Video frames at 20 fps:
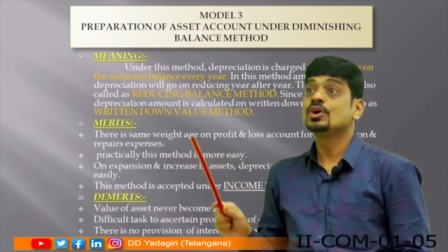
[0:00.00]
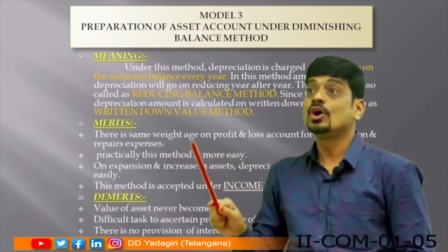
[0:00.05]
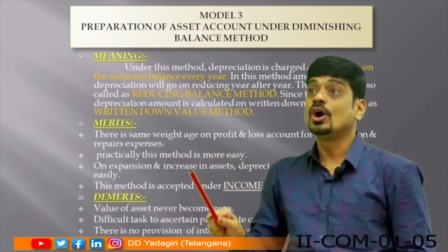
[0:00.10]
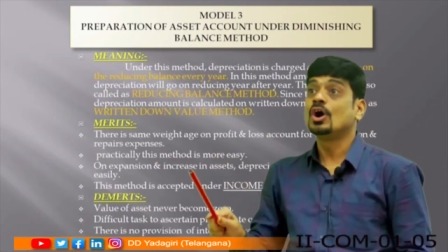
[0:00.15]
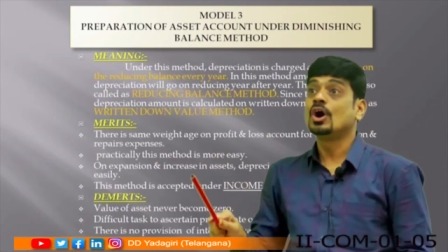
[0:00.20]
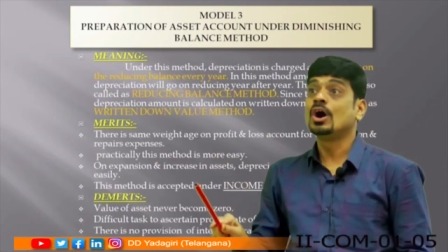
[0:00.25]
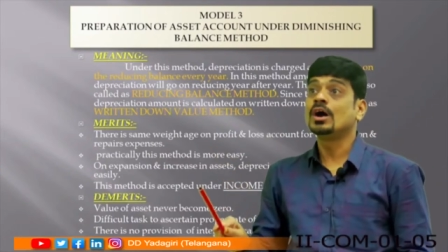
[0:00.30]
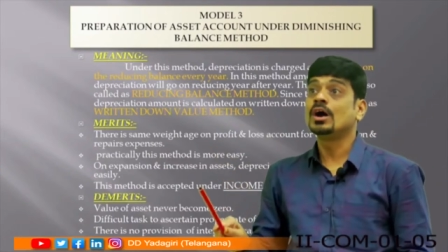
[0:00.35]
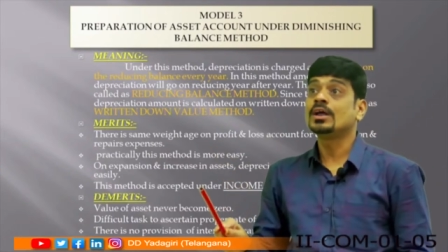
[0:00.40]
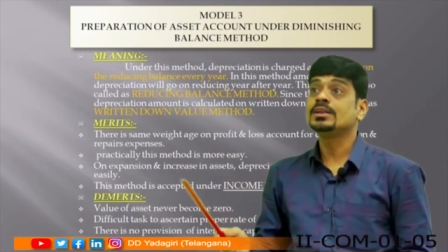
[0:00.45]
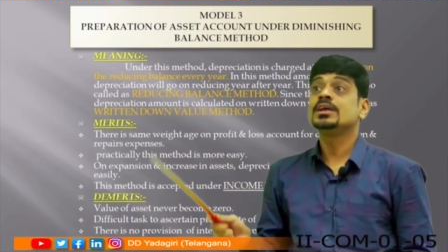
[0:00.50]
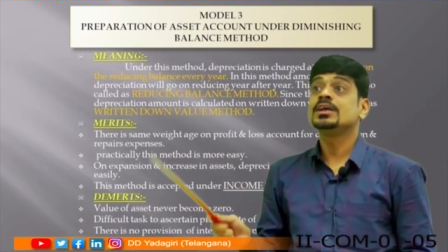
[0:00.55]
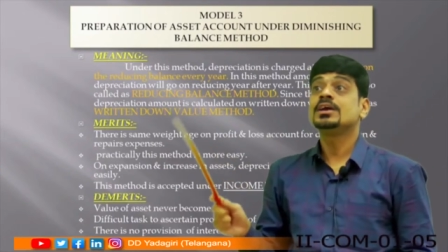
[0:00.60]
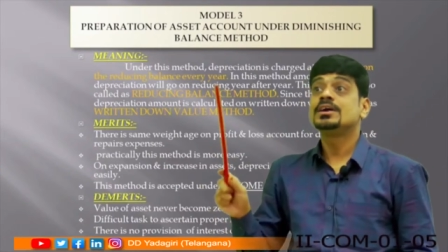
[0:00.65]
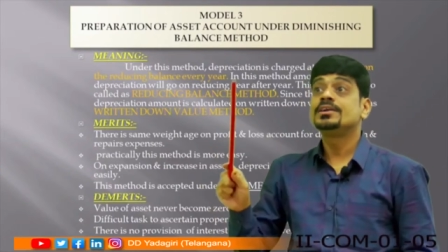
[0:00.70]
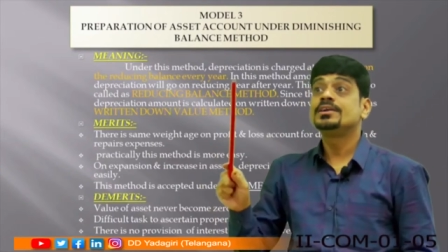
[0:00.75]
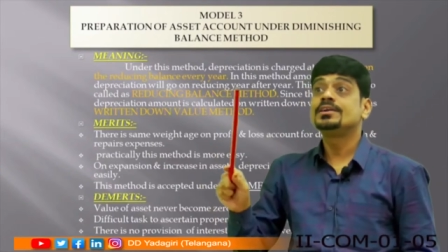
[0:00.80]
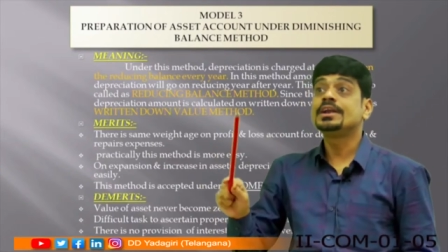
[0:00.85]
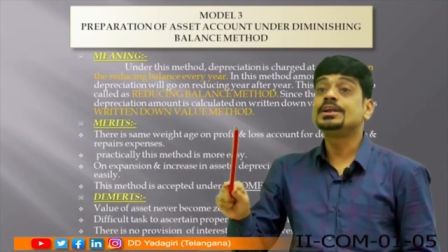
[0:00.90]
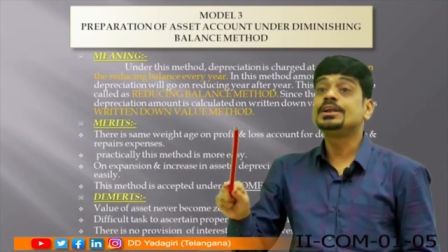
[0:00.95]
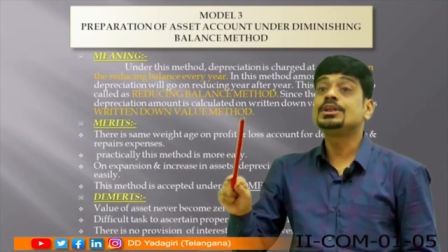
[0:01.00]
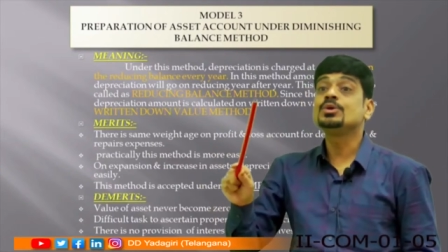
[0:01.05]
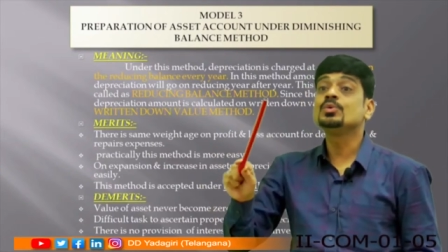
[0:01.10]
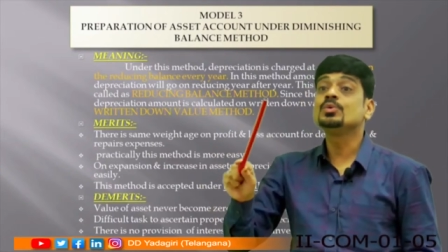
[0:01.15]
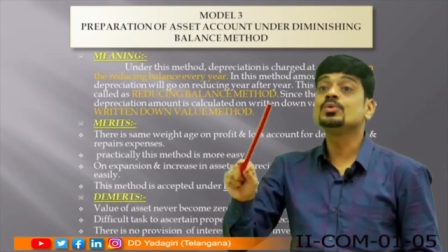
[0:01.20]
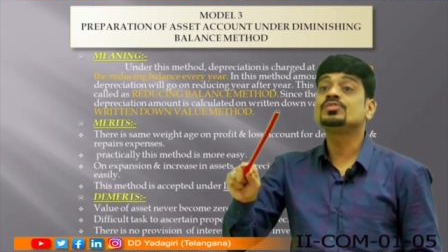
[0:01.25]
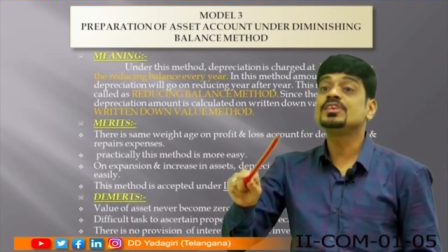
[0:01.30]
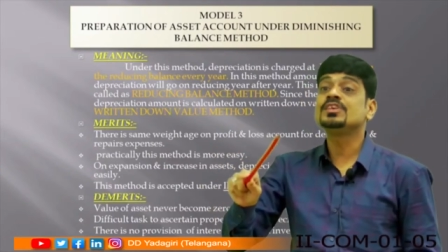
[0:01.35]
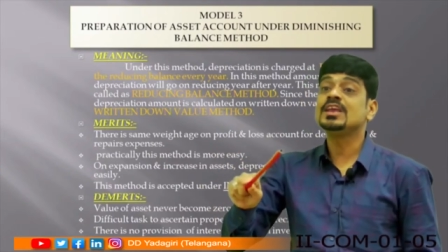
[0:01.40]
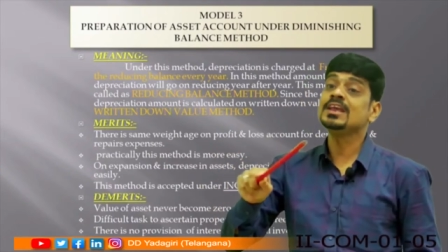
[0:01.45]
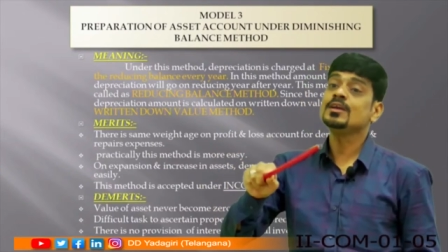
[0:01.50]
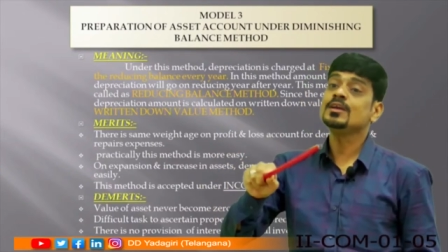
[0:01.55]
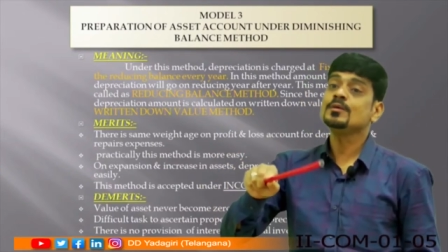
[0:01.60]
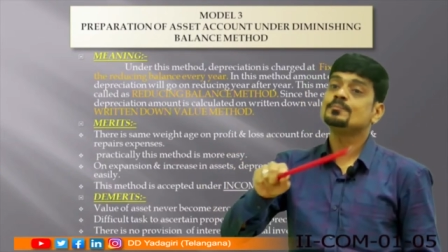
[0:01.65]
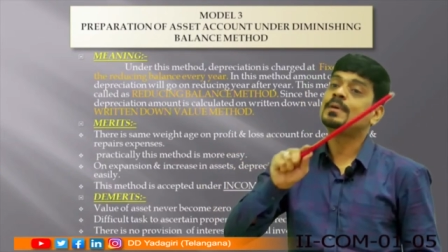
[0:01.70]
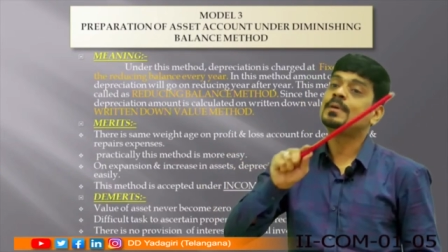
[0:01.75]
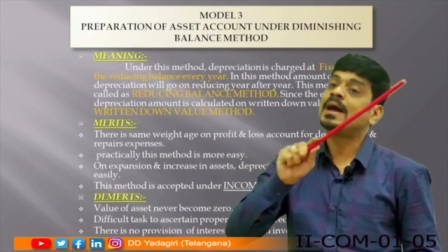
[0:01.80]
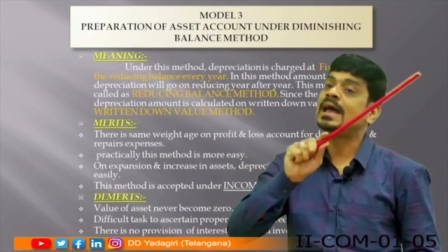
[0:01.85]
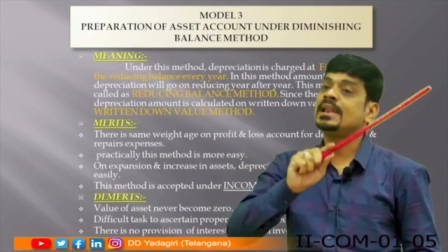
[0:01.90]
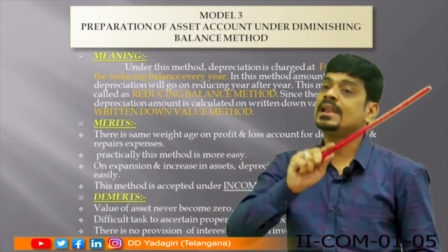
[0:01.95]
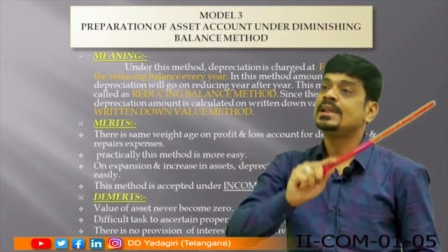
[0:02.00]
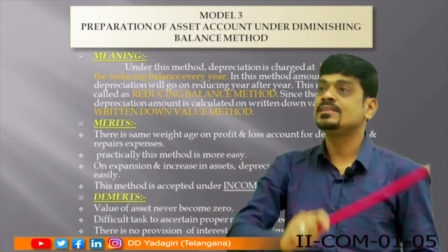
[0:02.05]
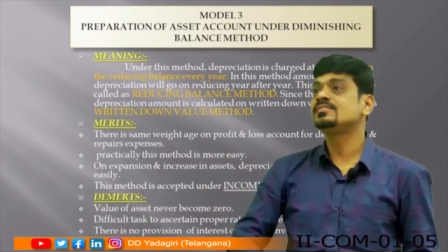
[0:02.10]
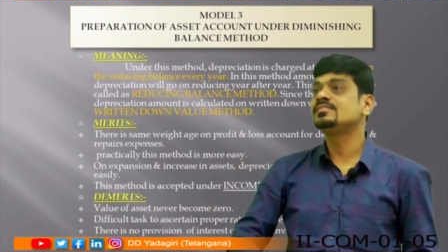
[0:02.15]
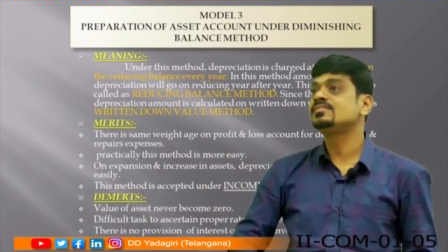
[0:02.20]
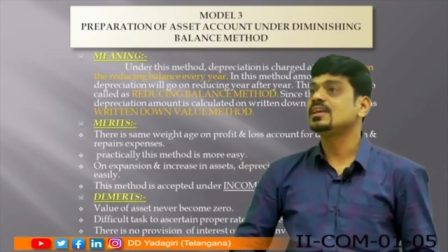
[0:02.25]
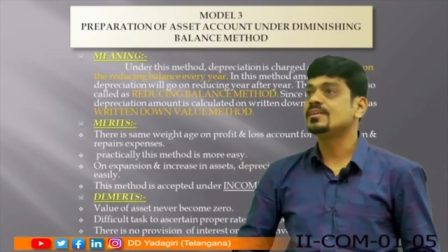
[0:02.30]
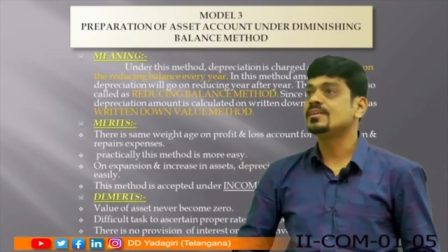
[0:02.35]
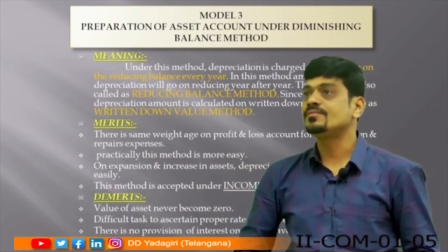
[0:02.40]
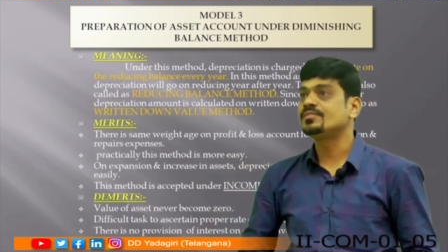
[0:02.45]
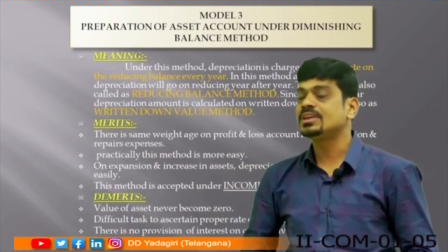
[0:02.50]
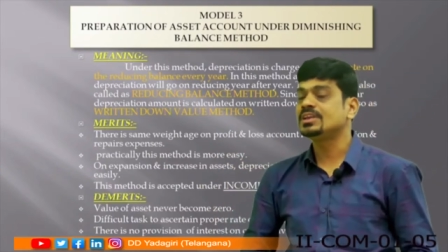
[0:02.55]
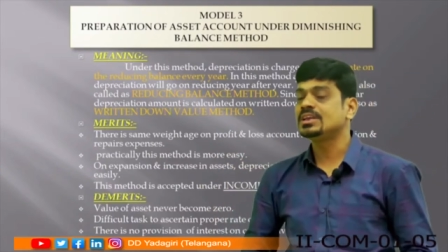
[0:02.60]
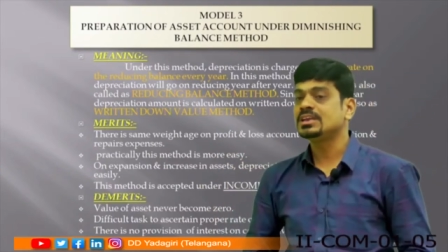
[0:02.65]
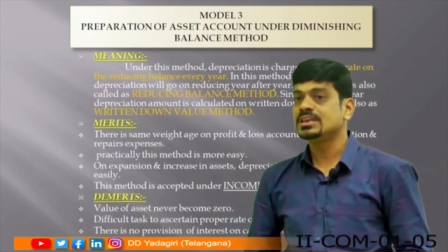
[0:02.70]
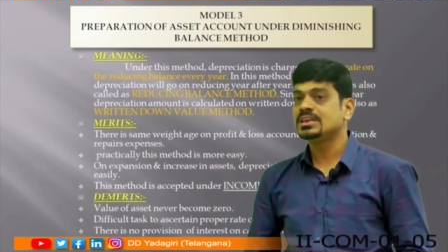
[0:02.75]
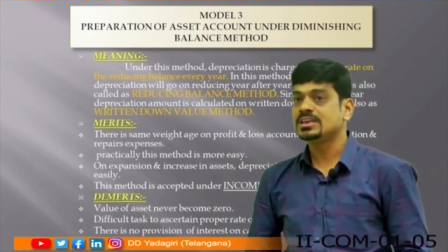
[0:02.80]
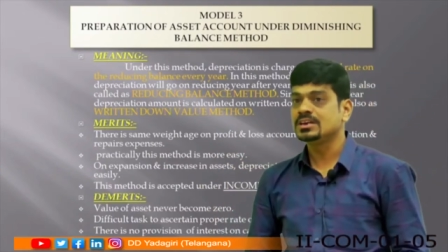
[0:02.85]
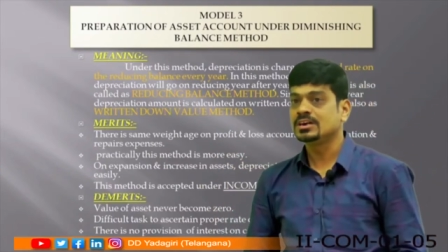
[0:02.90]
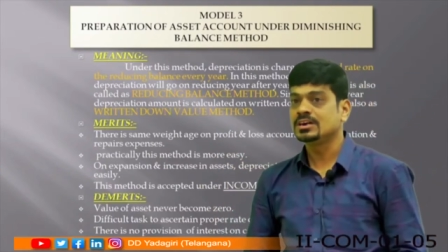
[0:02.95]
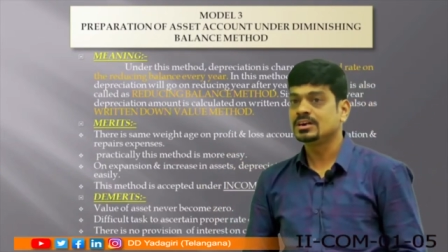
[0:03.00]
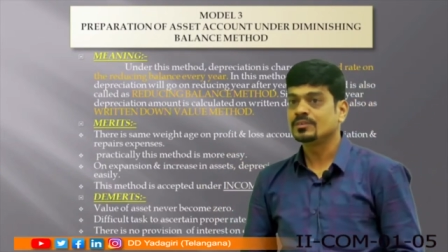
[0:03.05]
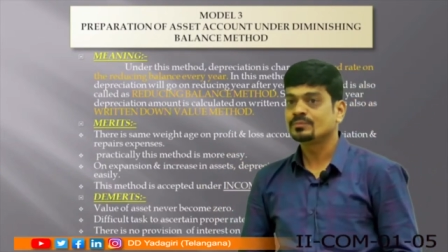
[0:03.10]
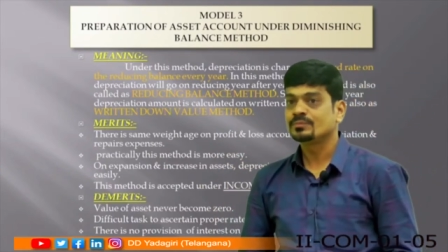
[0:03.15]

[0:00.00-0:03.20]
on reducing balance every year.